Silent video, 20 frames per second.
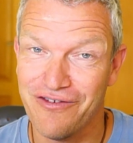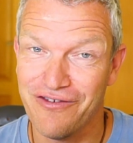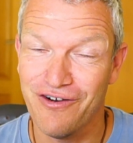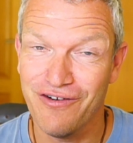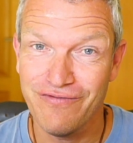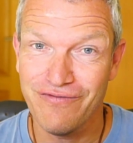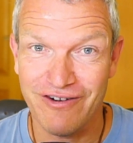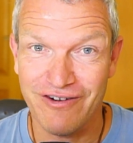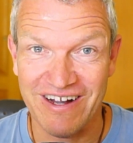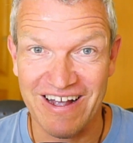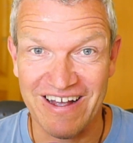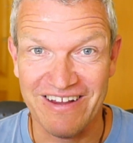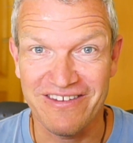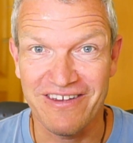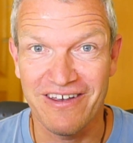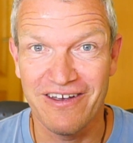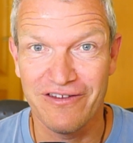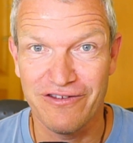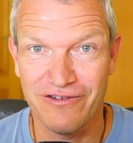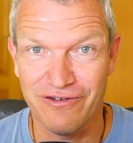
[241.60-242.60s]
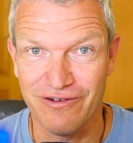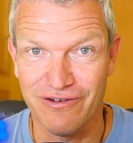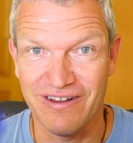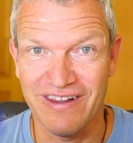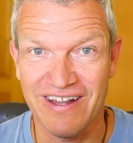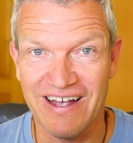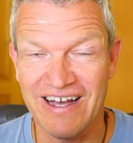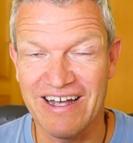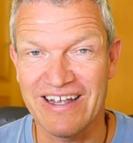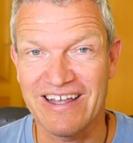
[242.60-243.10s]
Don't forget to
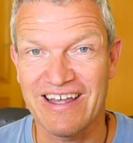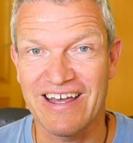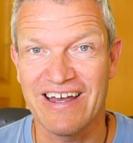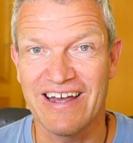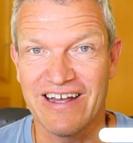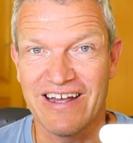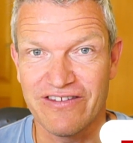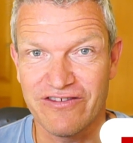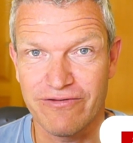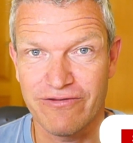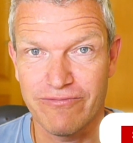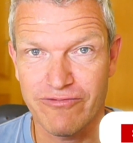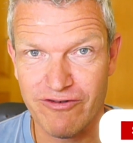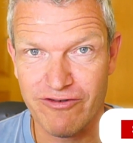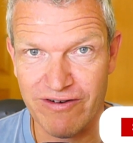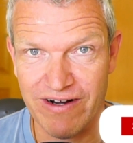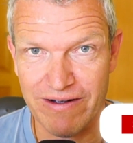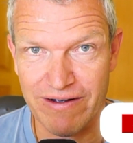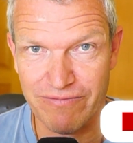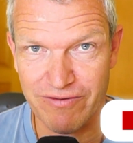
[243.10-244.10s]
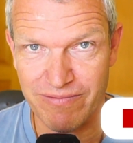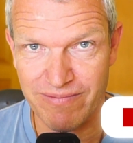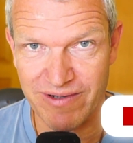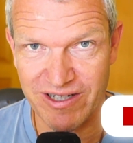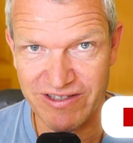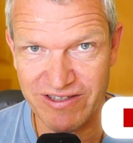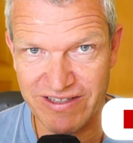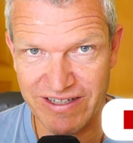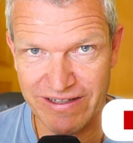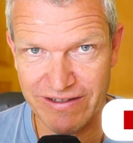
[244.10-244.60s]
like and subscribe to
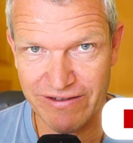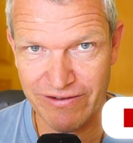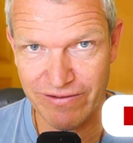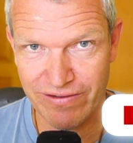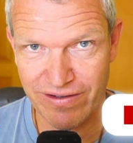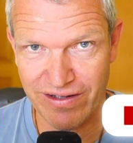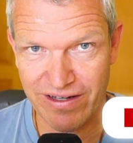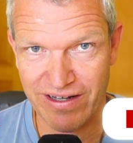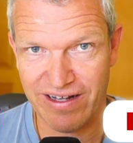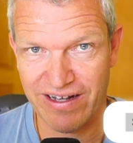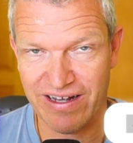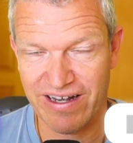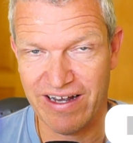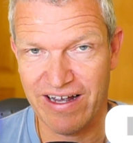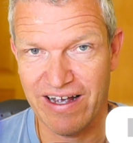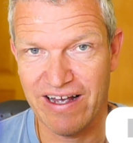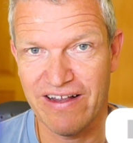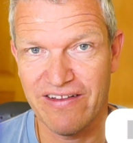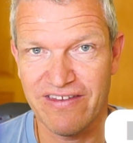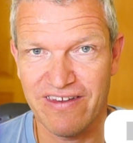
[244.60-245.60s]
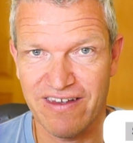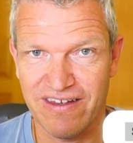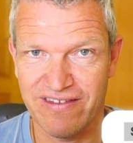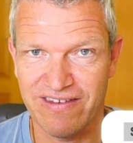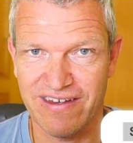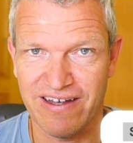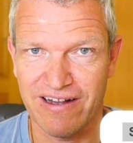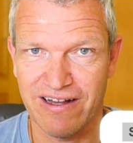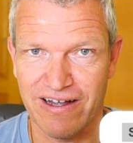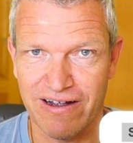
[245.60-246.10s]
my channel and
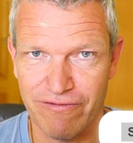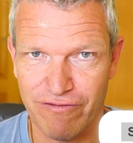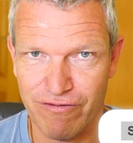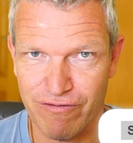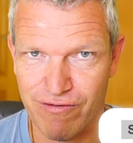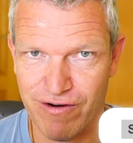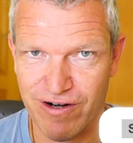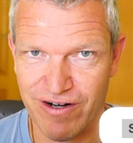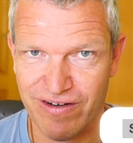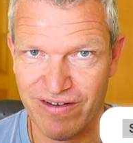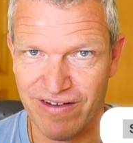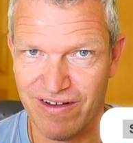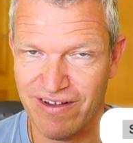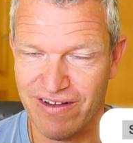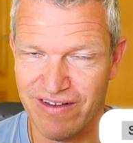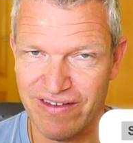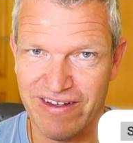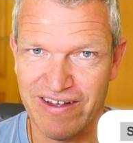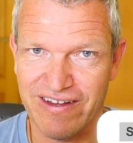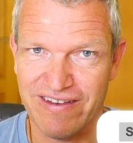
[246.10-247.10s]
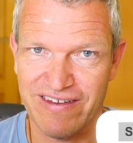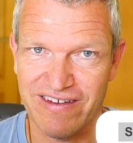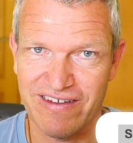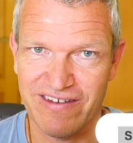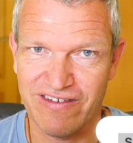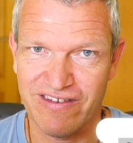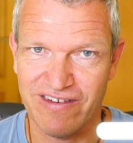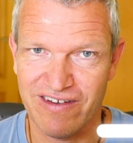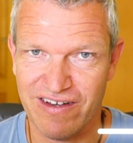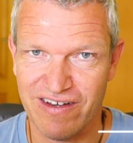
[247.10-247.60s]
tell everyone uh, that
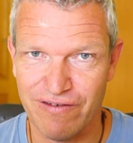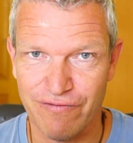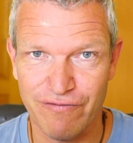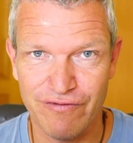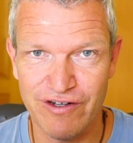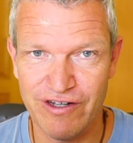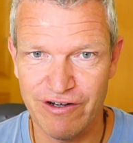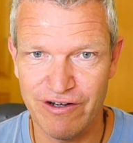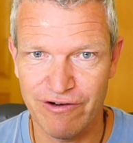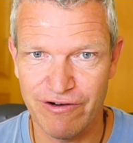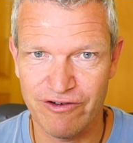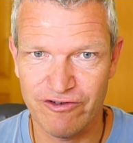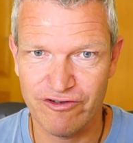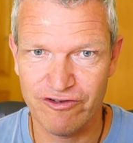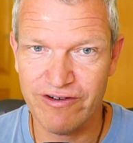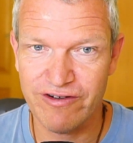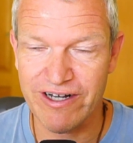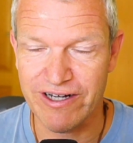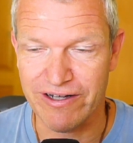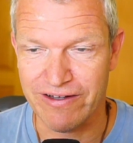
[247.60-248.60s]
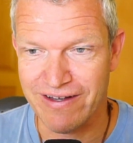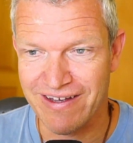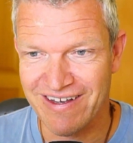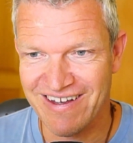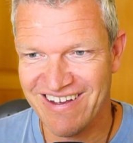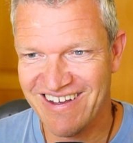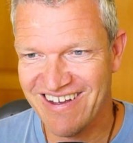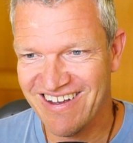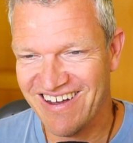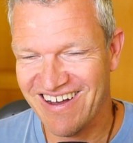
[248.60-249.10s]
this uh, video is great.
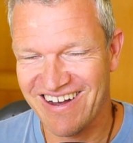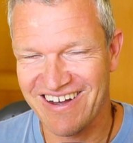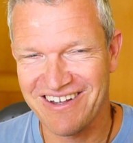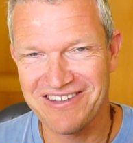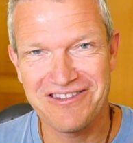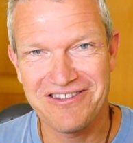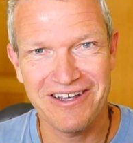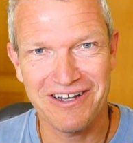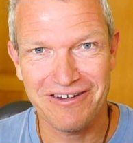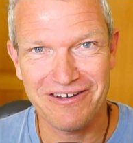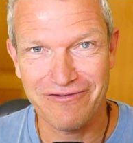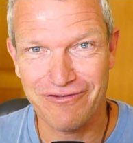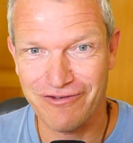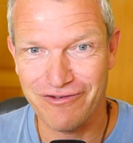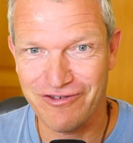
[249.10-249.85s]
Uh, thanks for